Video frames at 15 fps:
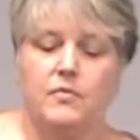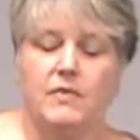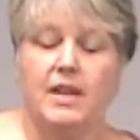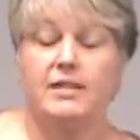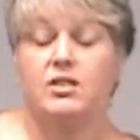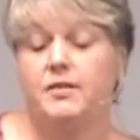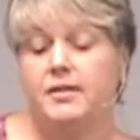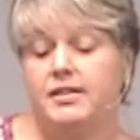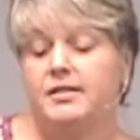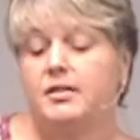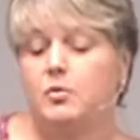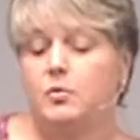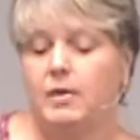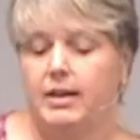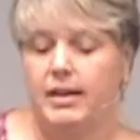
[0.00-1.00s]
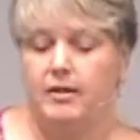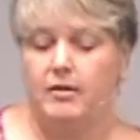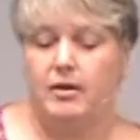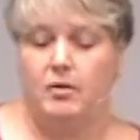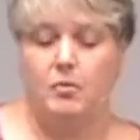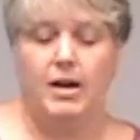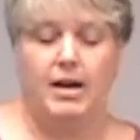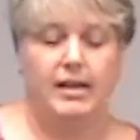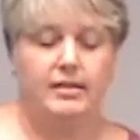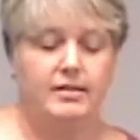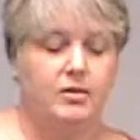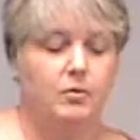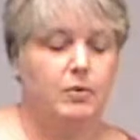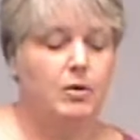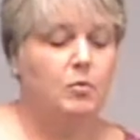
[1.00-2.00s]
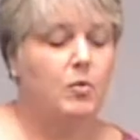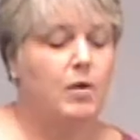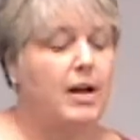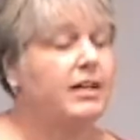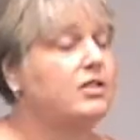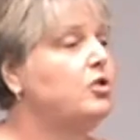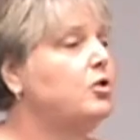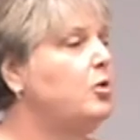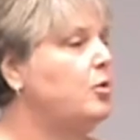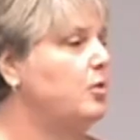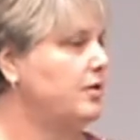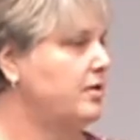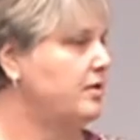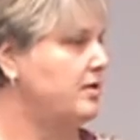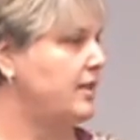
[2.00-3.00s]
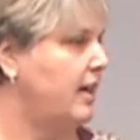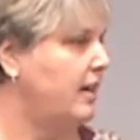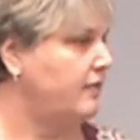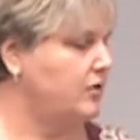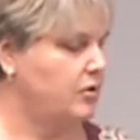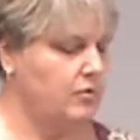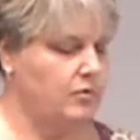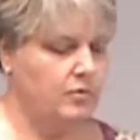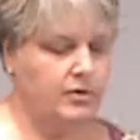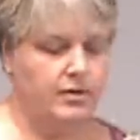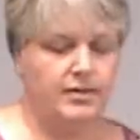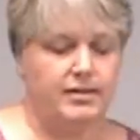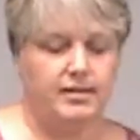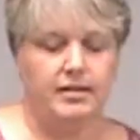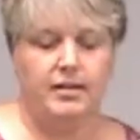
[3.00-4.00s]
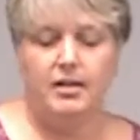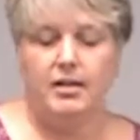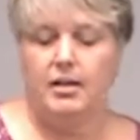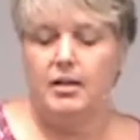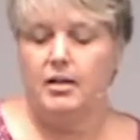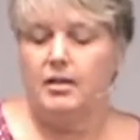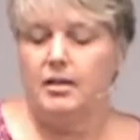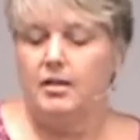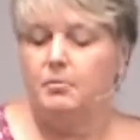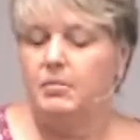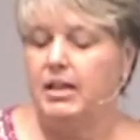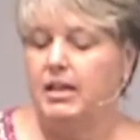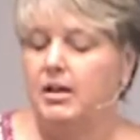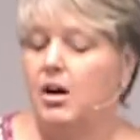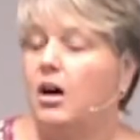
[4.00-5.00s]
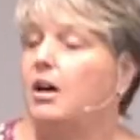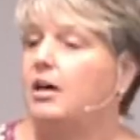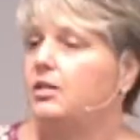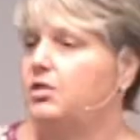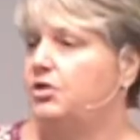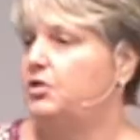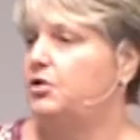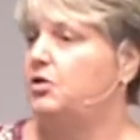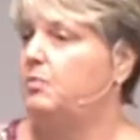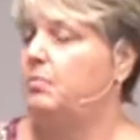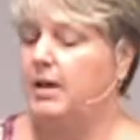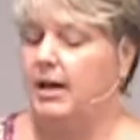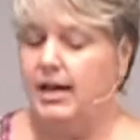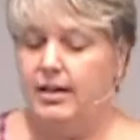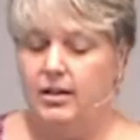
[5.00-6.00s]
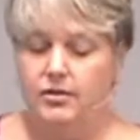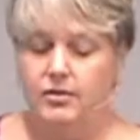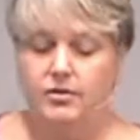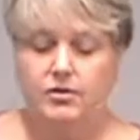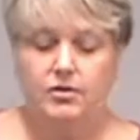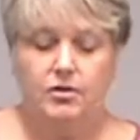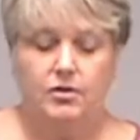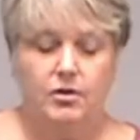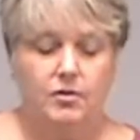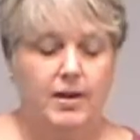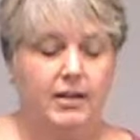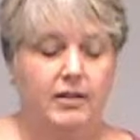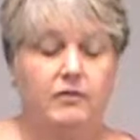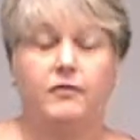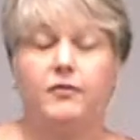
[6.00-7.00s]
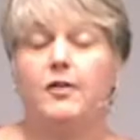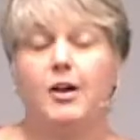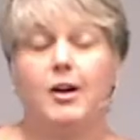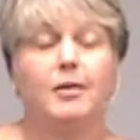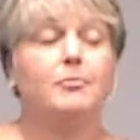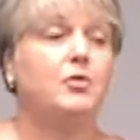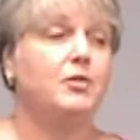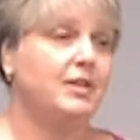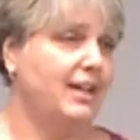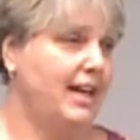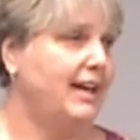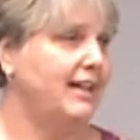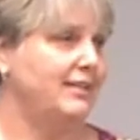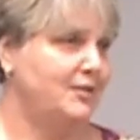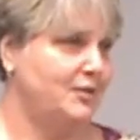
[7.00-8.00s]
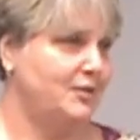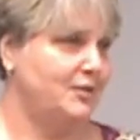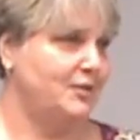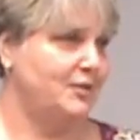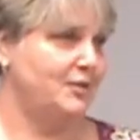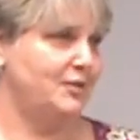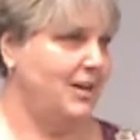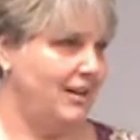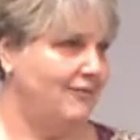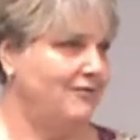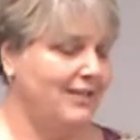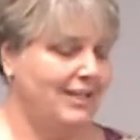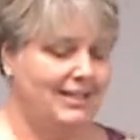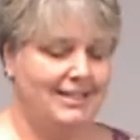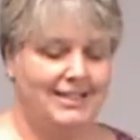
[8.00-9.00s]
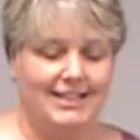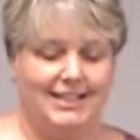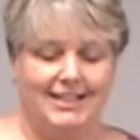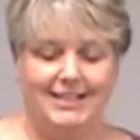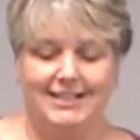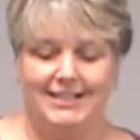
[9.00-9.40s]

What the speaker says: And so this is what Carrie writes. So we watched horse after horse being auctioned to buyers who had far more cash than my friend did.